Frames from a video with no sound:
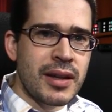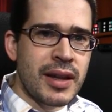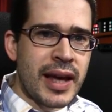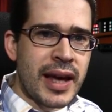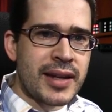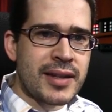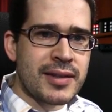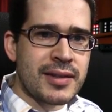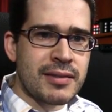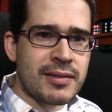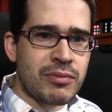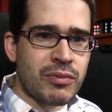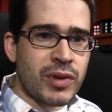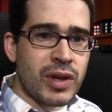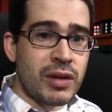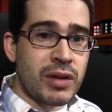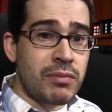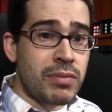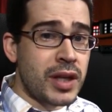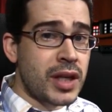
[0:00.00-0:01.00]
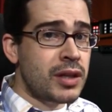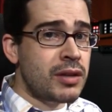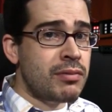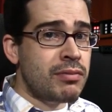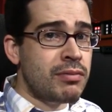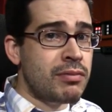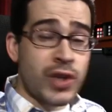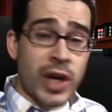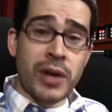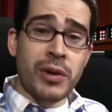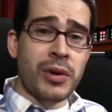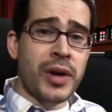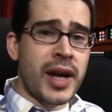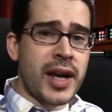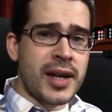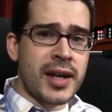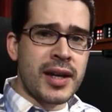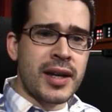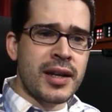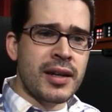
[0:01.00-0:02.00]
that can be
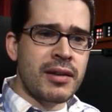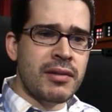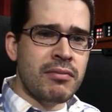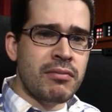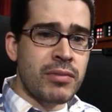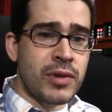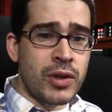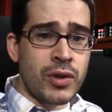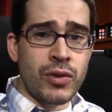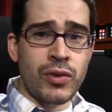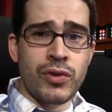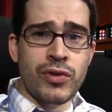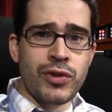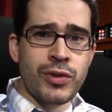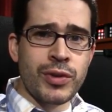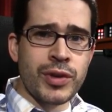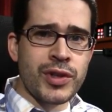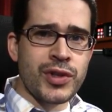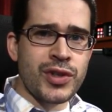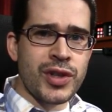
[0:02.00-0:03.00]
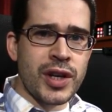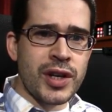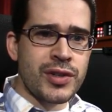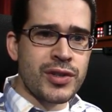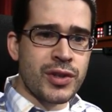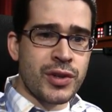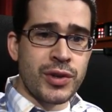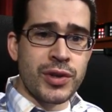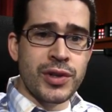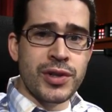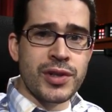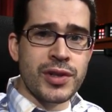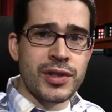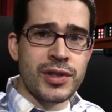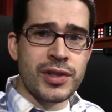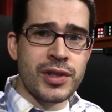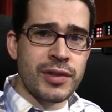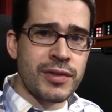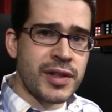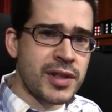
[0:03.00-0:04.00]
generated and used to exchange goods
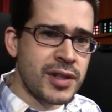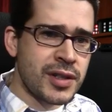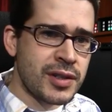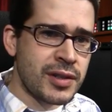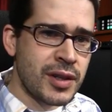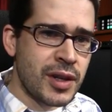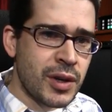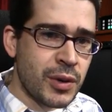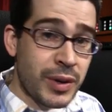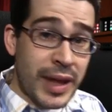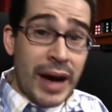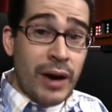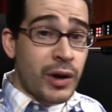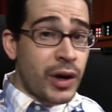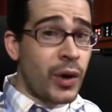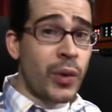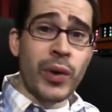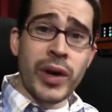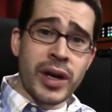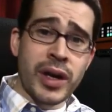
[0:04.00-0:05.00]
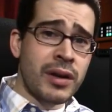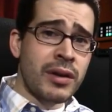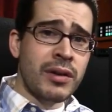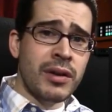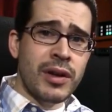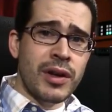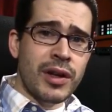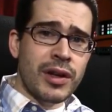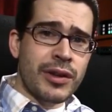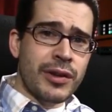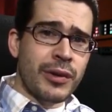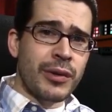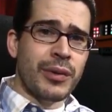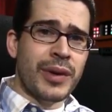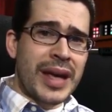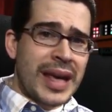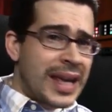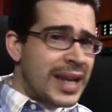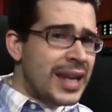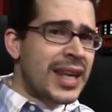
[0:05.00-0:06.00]
and services without going
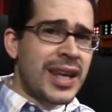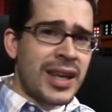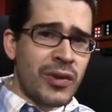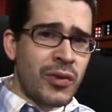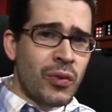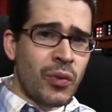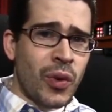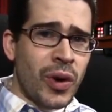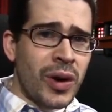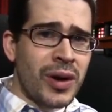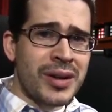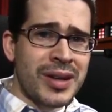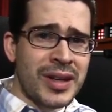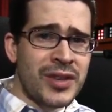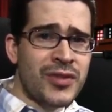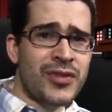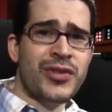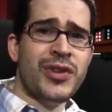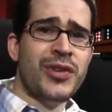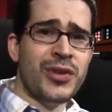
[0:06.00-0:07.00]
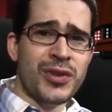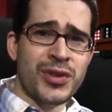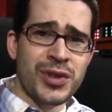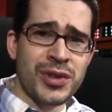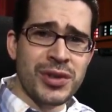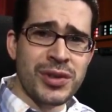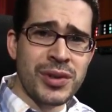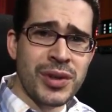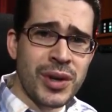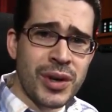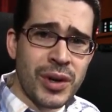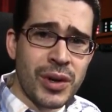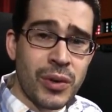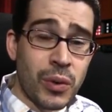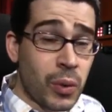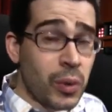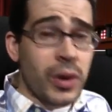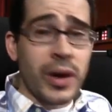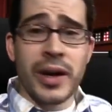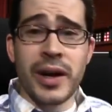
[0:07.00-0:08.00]
through any one institution
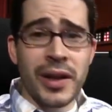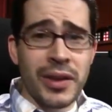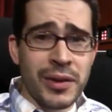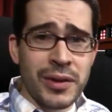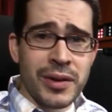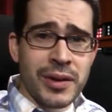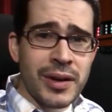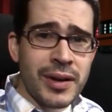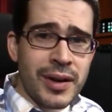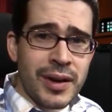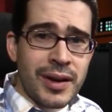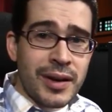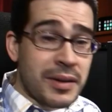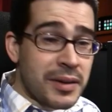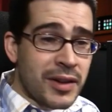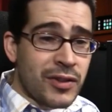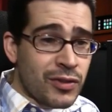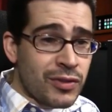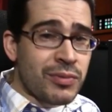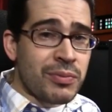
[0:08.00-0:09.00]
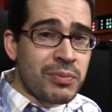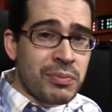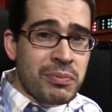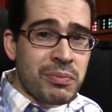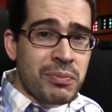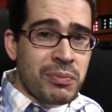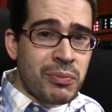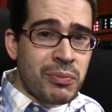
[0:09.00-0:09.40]
or another. That's